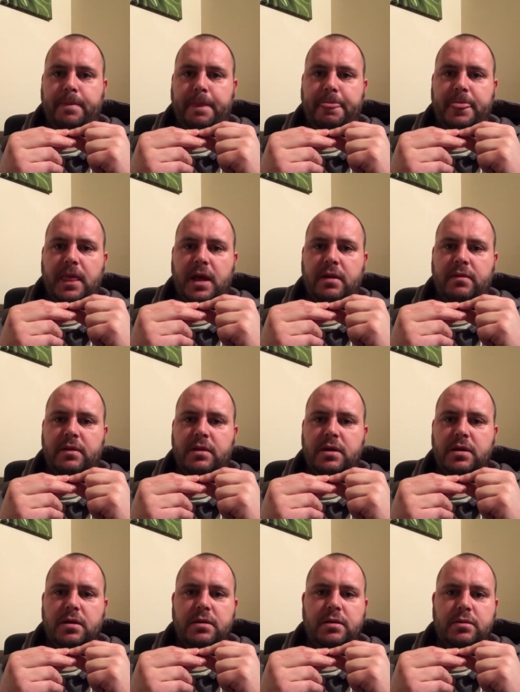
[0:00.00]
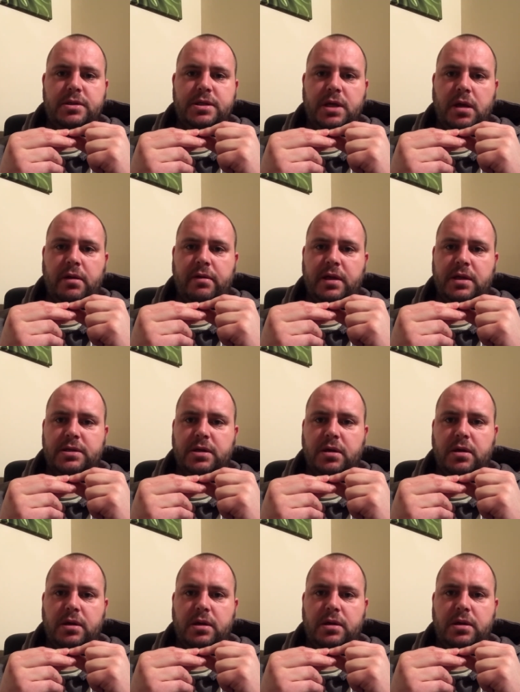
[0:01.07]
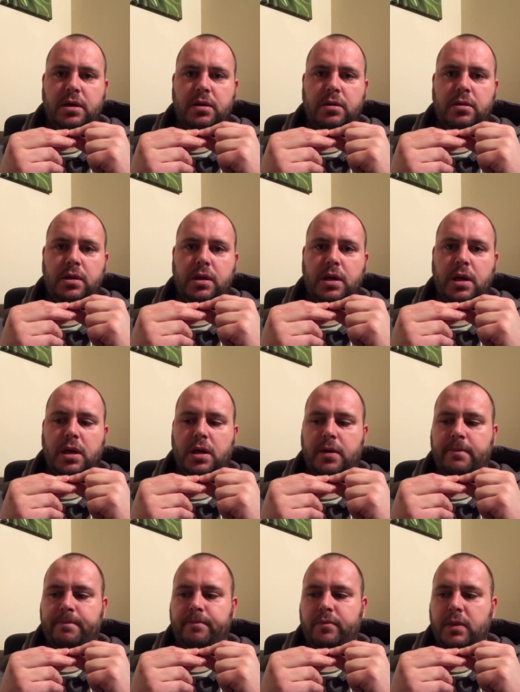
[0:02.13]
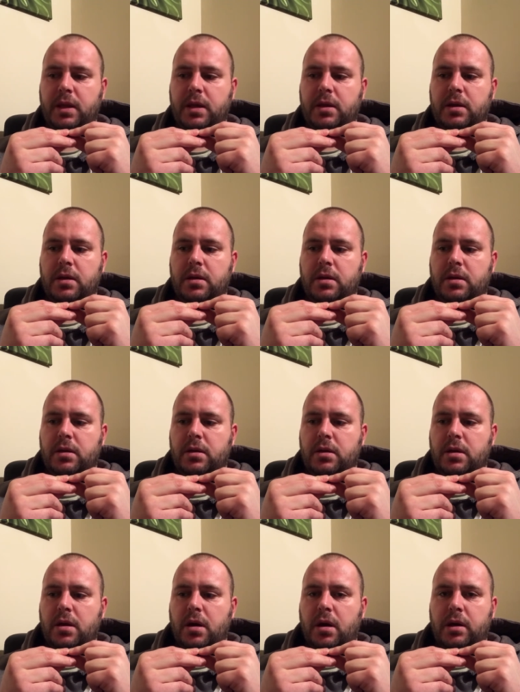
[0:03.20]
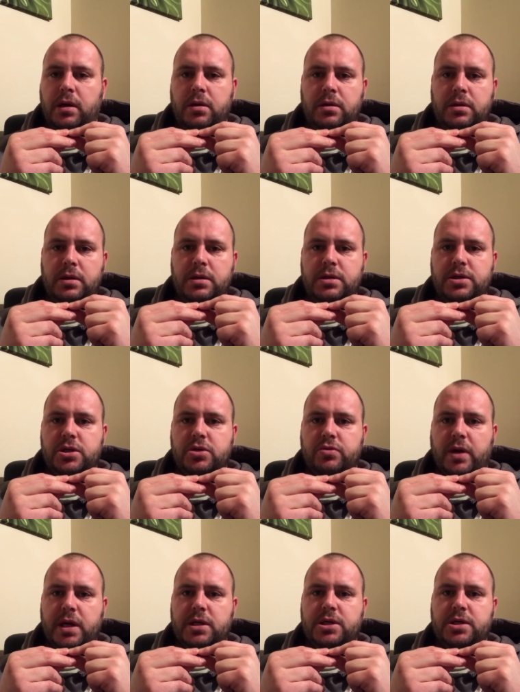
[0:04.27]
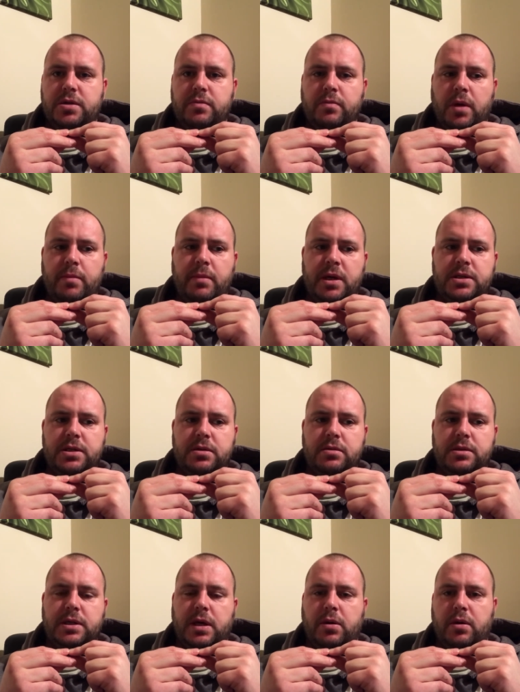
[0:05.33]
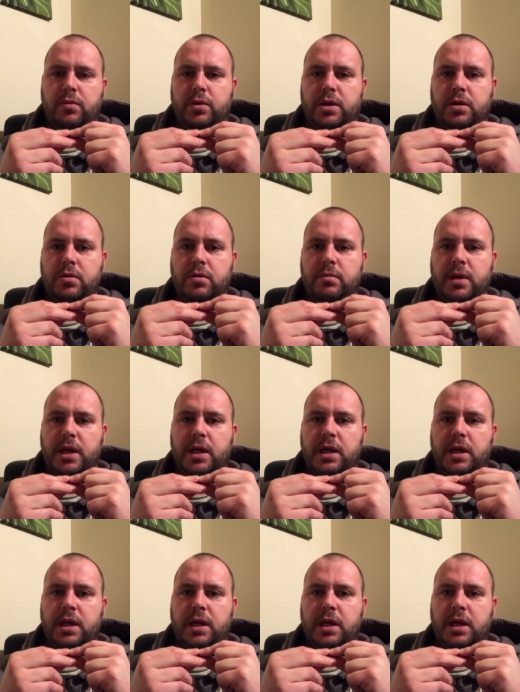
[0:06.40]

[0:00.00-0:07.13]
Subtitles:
and there were certain things I couldn't do. I couldn't stretch my muscles how I would normally.